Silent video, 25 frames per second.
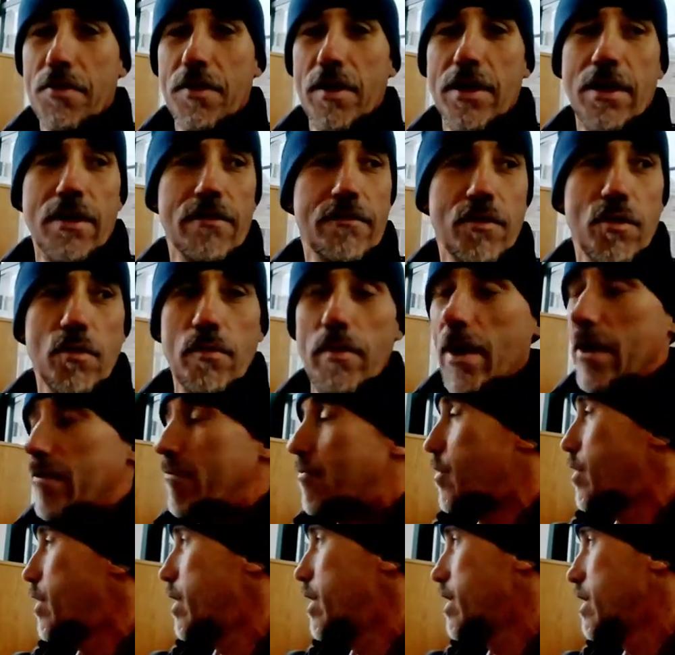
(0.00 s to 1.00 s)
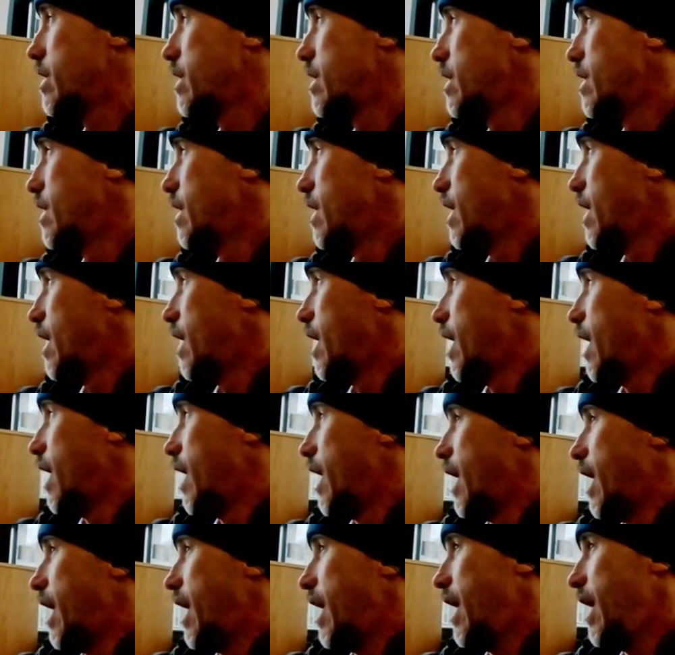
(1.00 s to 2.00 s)
end of New Bedford.
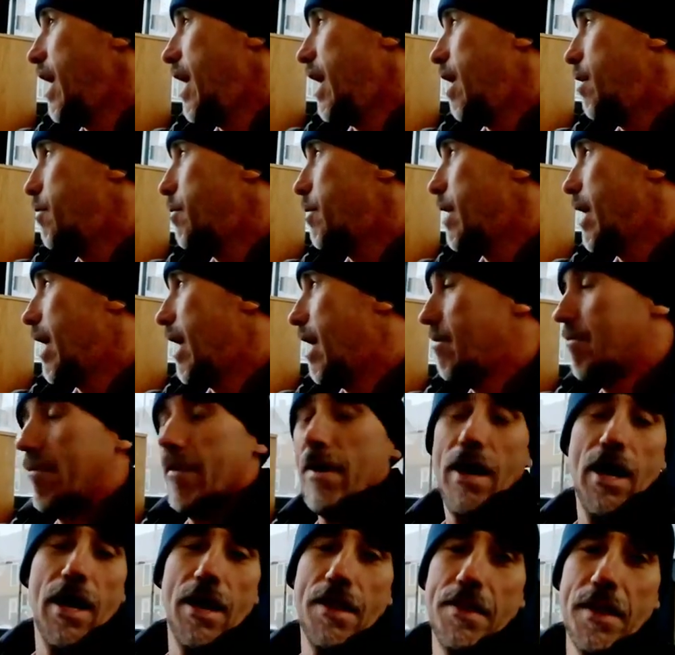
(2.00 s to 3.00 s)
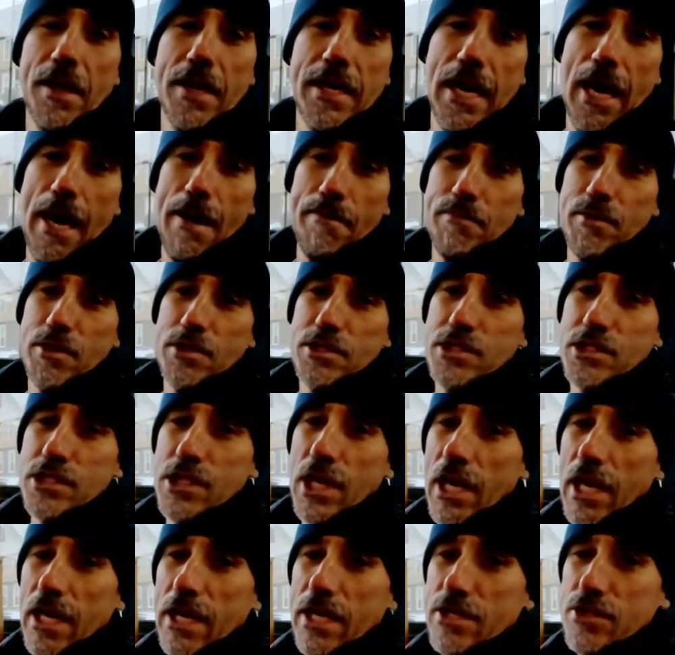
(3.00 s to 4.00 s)
And we have uh, the Captain
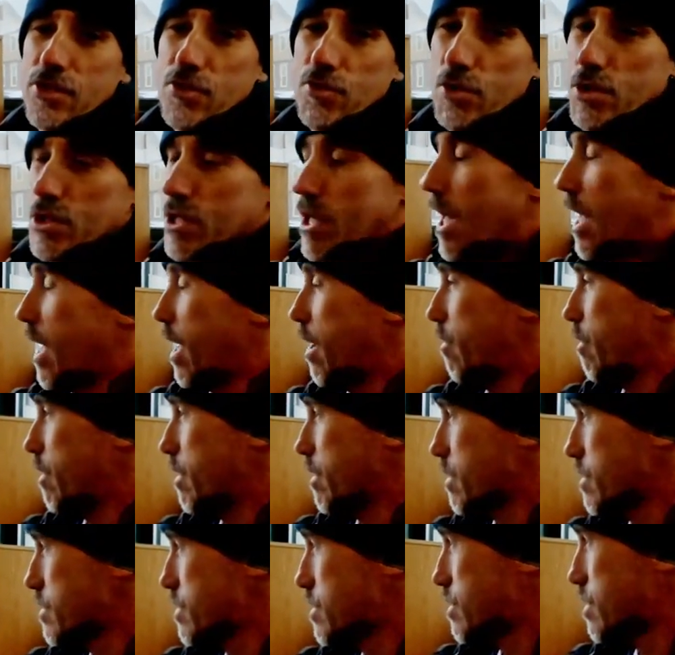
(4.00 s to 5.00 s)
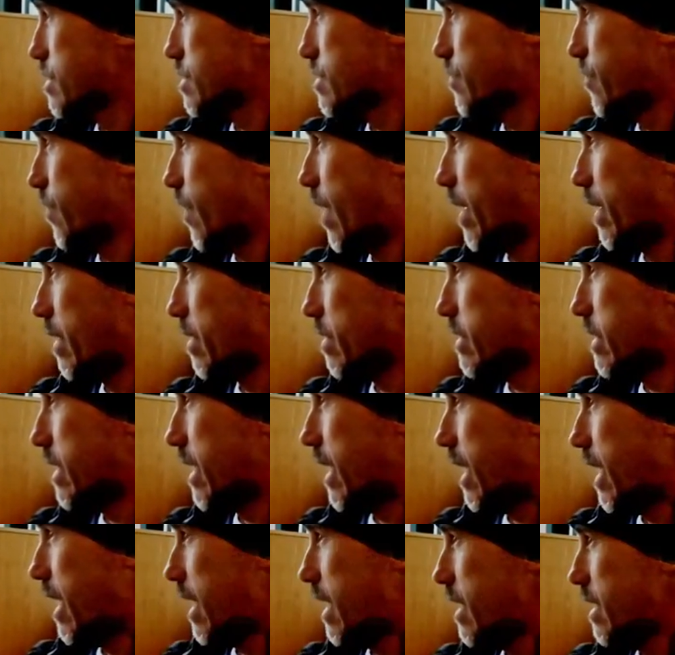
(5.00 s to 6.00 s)
Shea is retiring. This is his final
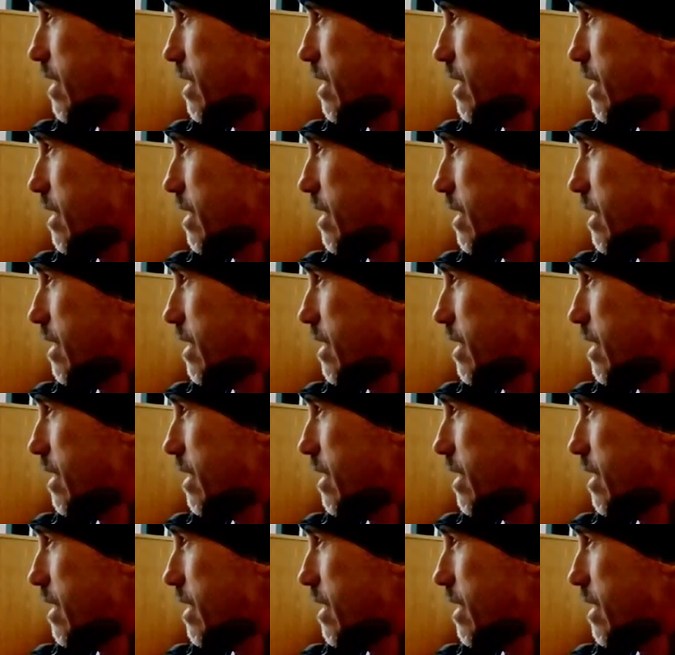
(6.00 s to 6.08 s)
day.